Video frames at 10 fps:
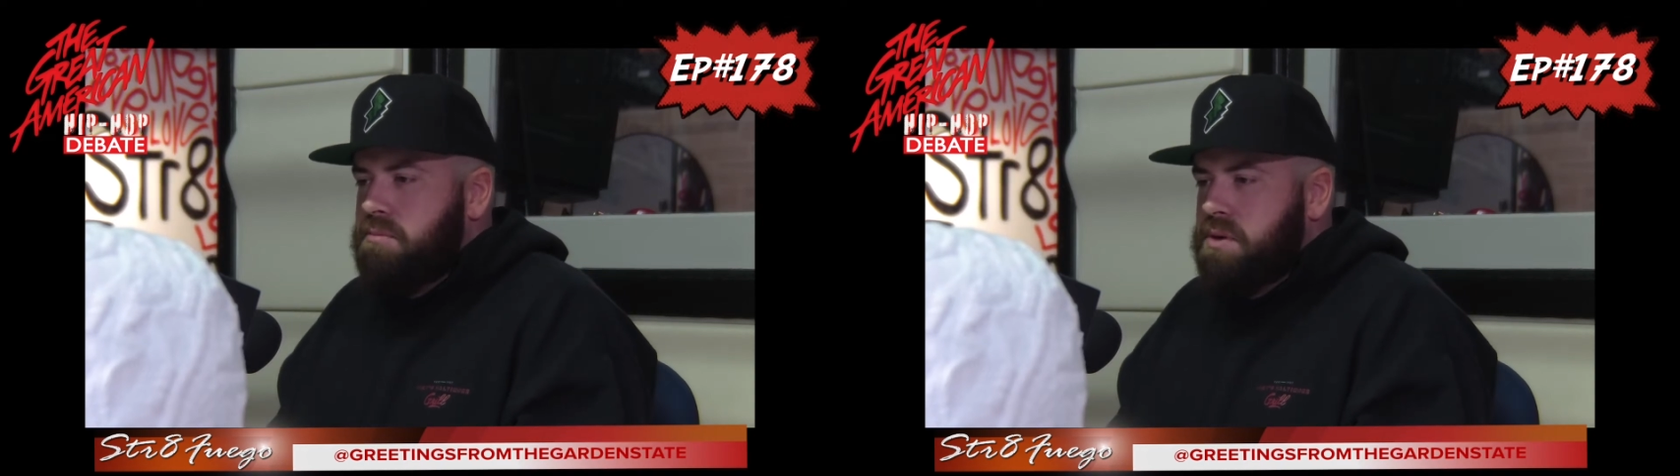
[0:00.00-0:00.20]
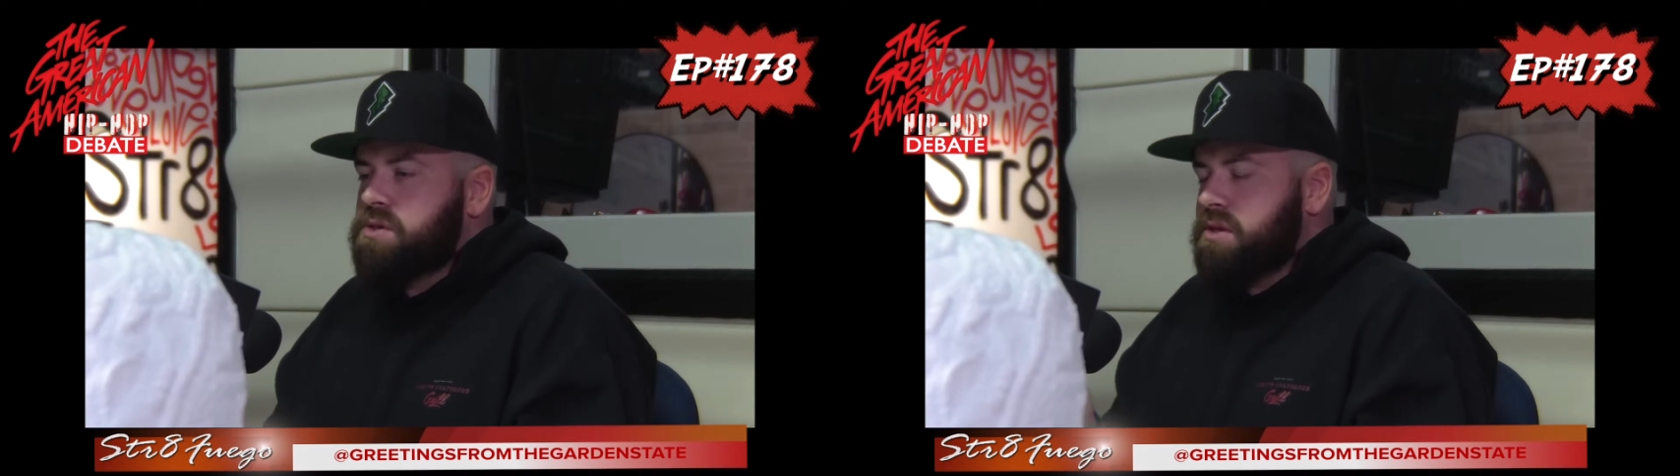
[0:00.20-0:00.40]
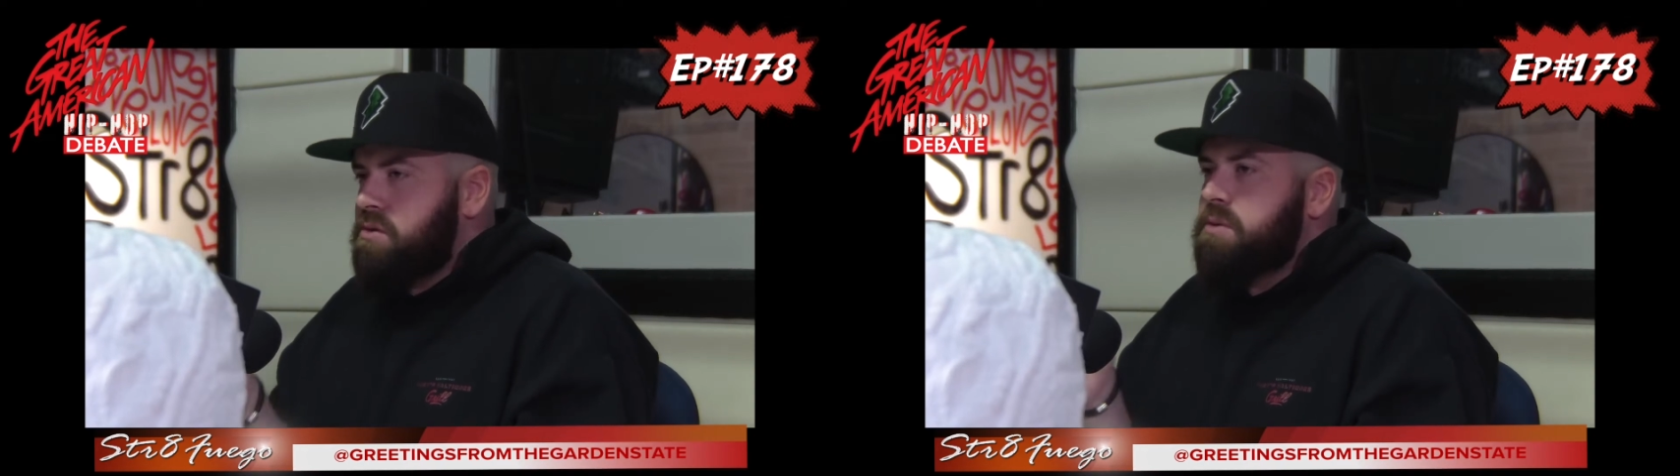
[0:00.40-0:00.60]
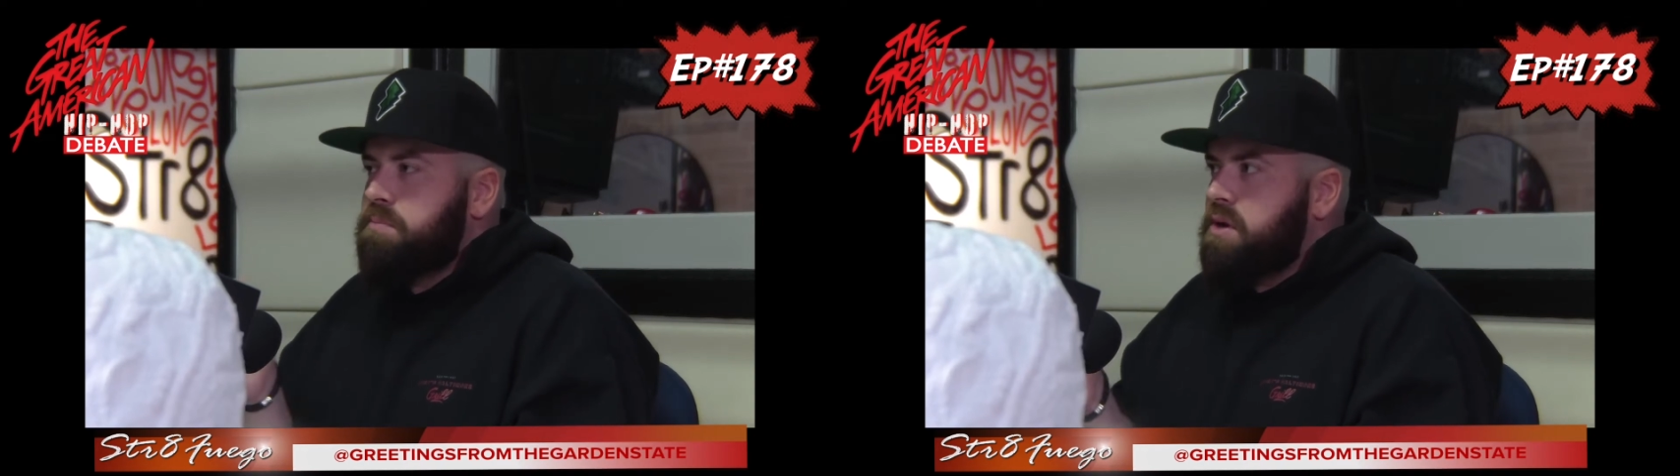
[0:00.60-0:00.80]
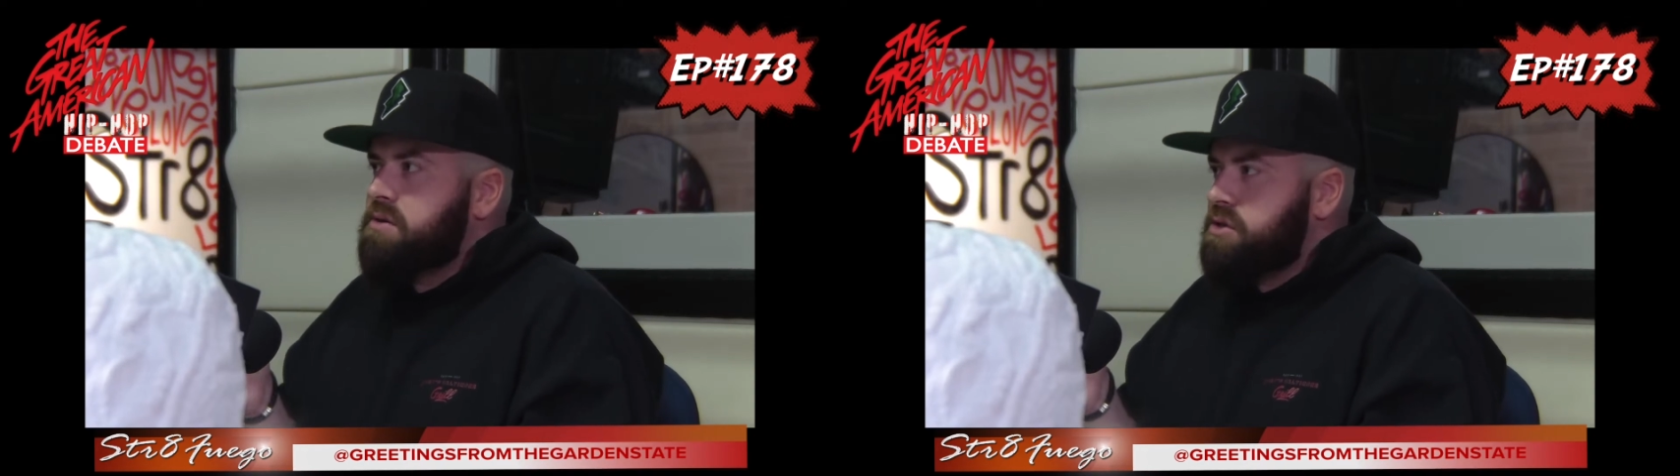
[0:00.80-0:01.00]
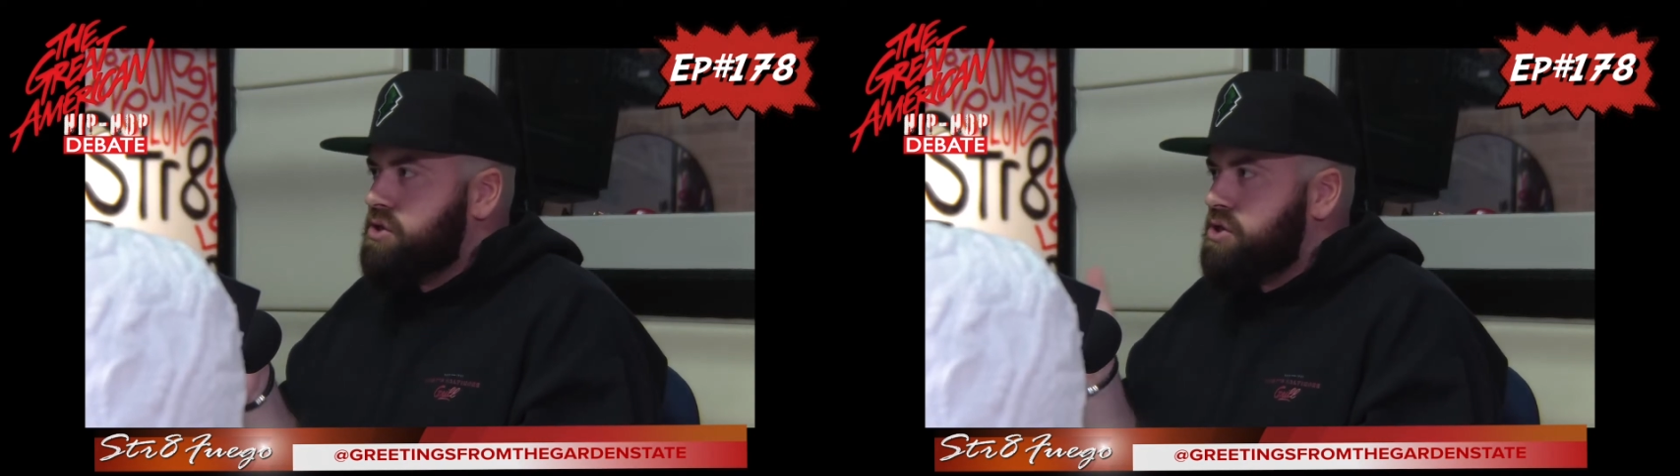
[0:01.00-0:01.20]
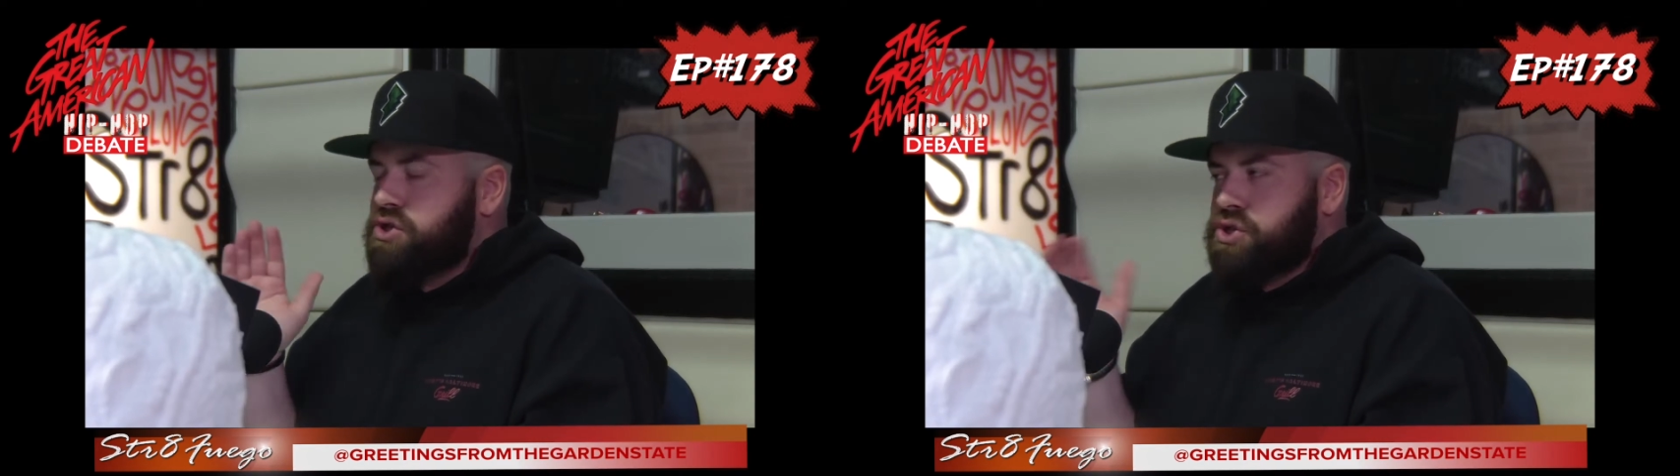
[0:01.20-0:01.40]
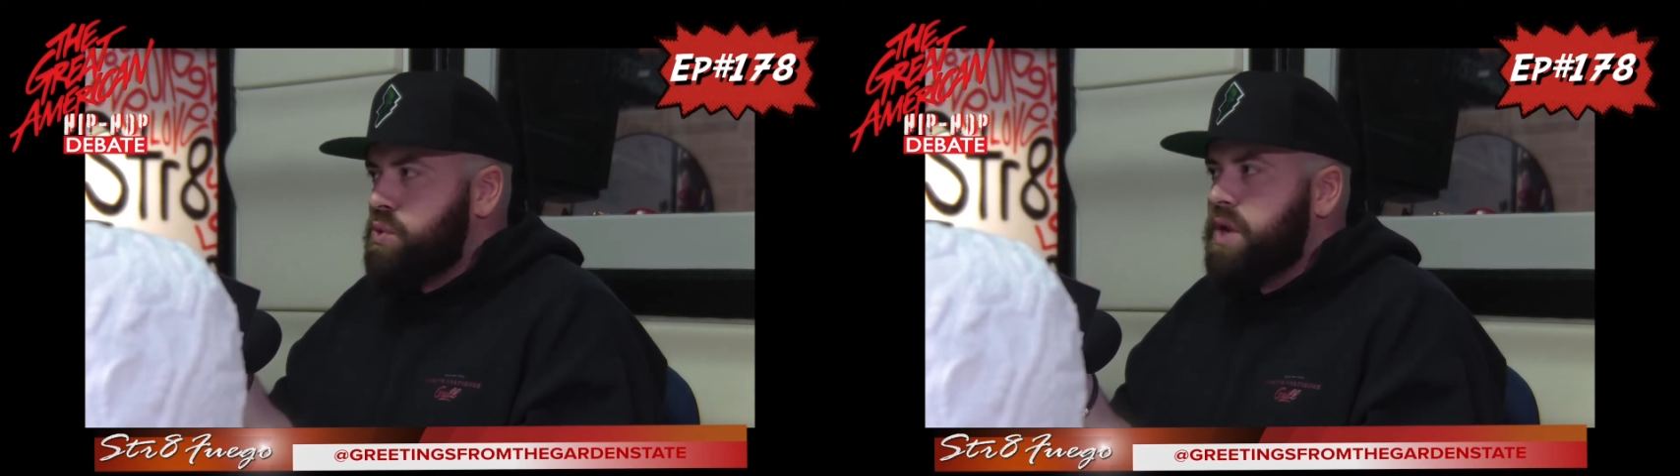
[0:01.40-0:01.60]
but it was literally built to just
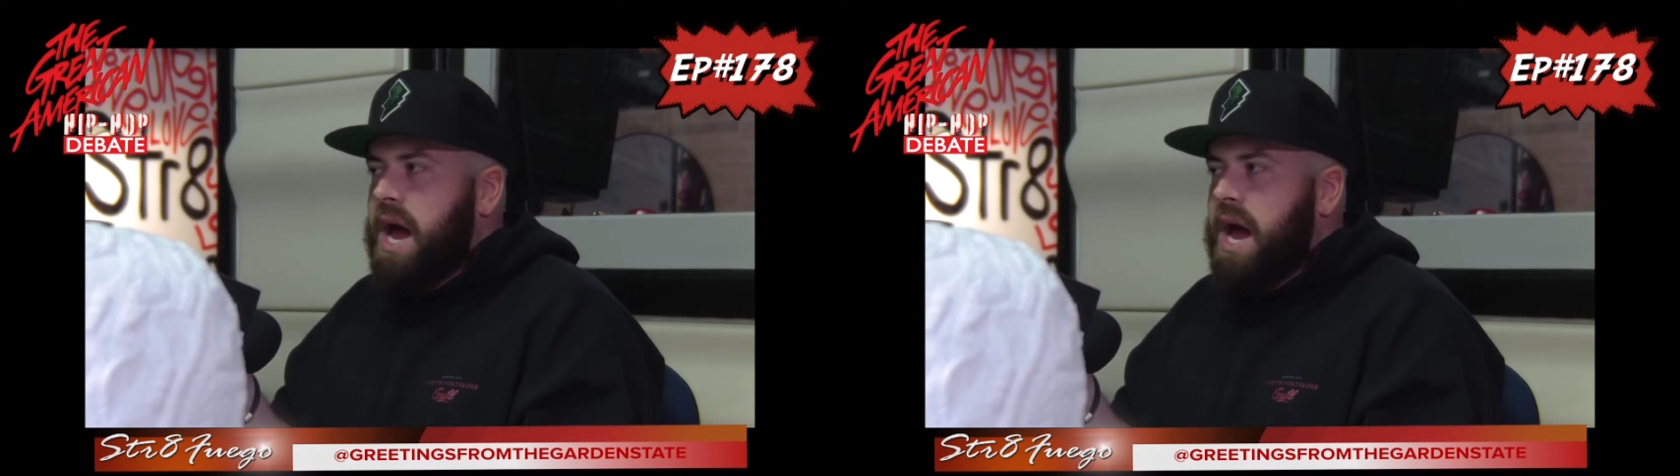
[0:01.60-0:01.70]
shoot